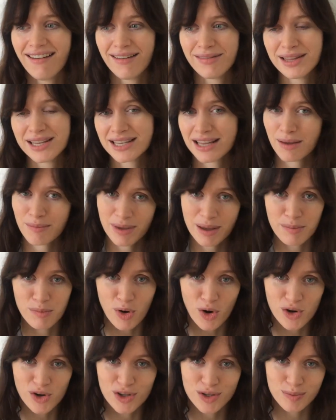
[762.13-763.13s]
this can be a
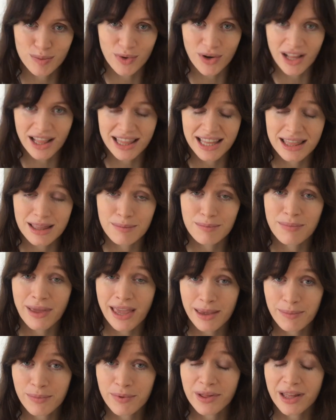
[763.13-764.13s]
bonus point, that the
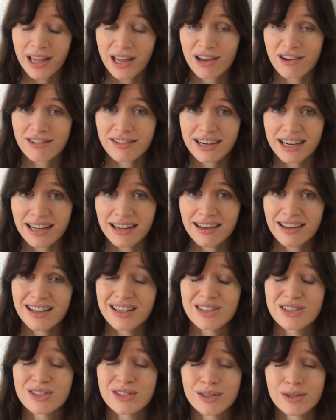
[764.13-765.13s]
people in Korea
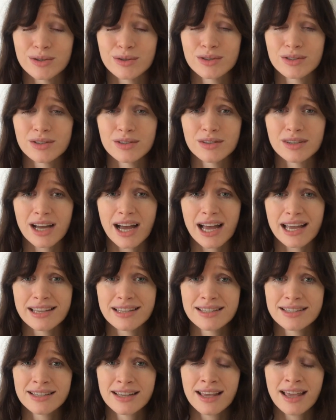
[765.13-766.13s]
are so
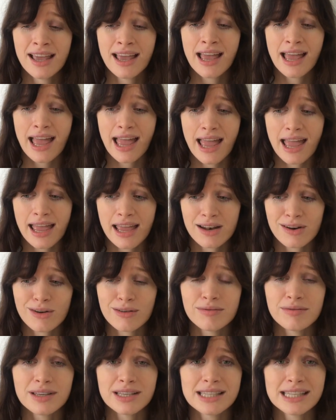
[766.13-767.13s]
nice. And
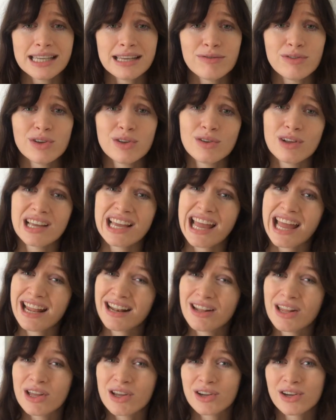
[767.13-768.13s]
obviously if you
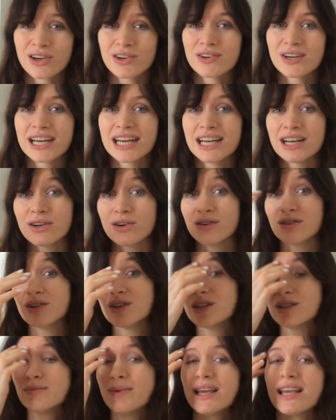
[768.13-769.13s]
can learn Korean, or if you
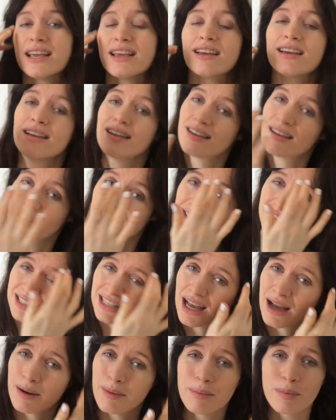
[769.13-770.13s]
speak
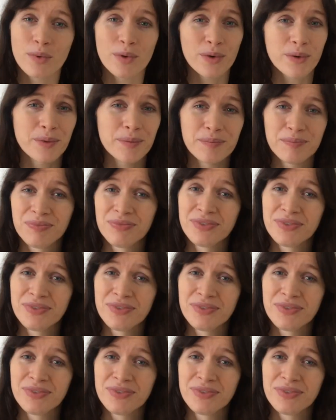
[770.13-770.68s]
some, or